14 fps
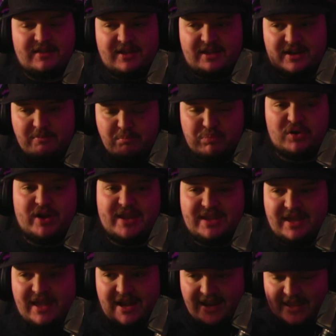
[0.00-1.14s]
and I break,
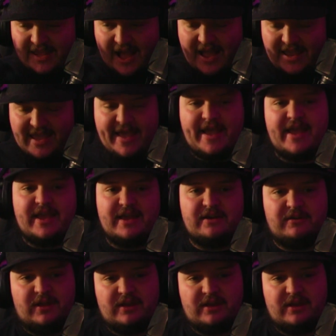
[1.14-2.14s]
and I can't handle